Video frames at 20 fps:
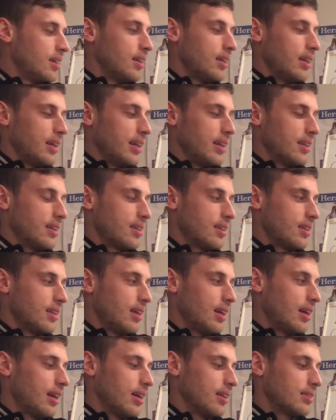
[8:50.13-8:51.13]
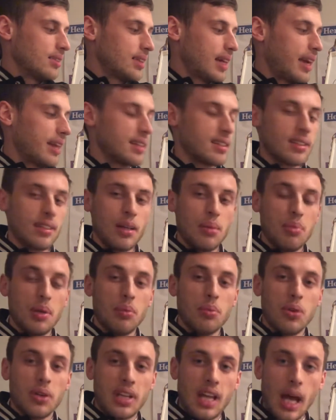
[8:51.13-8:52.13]
takes a bit
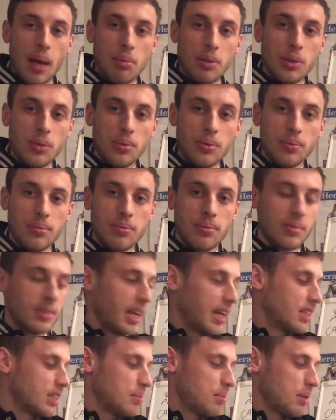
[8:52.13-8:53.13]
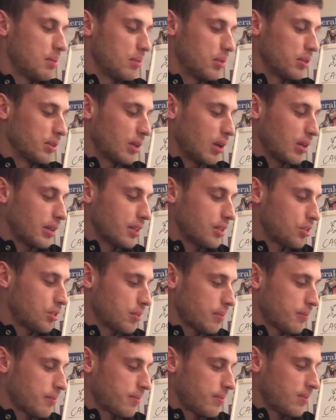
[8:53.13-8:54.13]
more capital, takes a bit more knowledge,
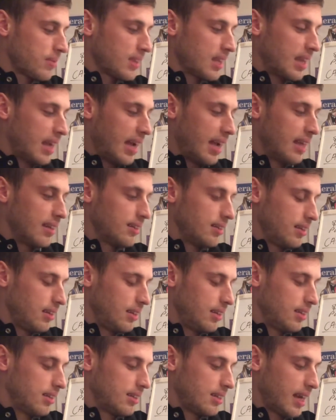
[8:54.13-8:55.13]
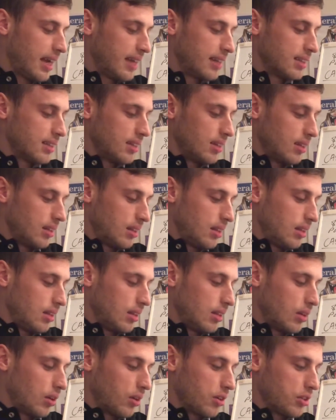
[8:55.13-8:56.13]
and it takes
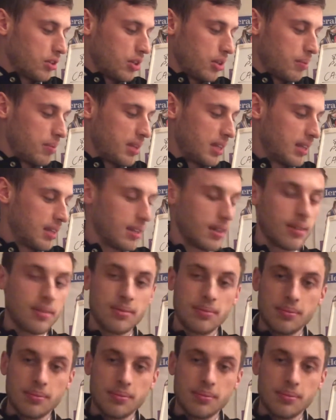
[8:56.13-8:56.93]
long-term thinking.